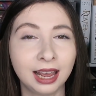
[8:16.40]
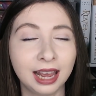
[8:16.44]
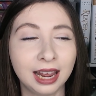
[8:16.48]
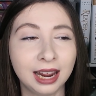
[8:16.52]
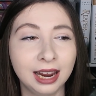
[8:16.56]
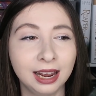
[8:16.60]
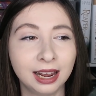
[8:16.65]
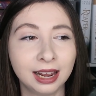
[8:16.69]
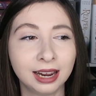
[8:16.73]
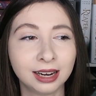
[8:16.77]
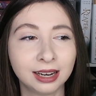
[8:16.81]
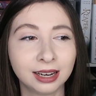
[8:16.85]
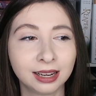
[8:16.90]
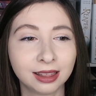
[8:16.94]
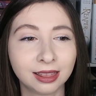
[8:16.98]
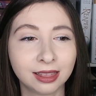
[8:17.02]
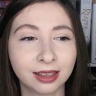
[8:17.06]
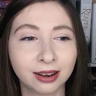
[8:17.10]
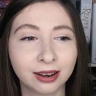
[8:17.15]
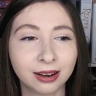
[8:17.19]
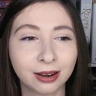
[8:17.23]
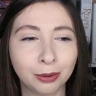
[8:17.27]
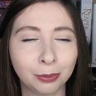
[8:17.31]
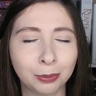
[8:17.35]
and
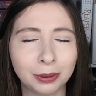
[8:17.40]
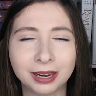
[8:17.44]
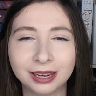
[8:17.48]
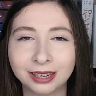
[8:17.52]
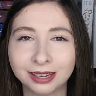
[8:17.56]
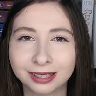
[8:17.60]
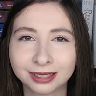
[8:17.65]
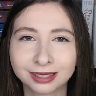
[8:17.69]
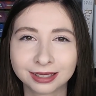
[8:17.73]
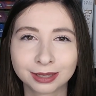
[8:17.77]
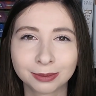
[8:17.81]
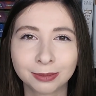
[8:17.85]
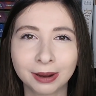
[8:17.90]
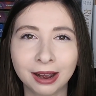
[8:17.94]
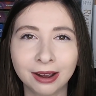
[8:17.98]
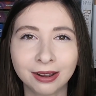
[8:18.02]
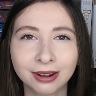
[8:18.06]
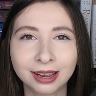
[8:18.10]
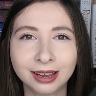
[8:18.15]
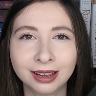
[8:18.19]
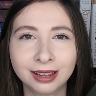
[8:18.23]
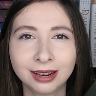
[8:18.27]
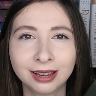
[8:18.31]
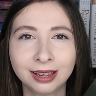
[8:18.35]
their opinions
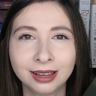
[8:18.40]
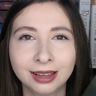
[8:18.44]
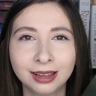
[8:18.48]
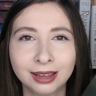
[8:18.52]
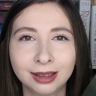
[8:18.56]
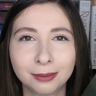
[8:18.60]
about it,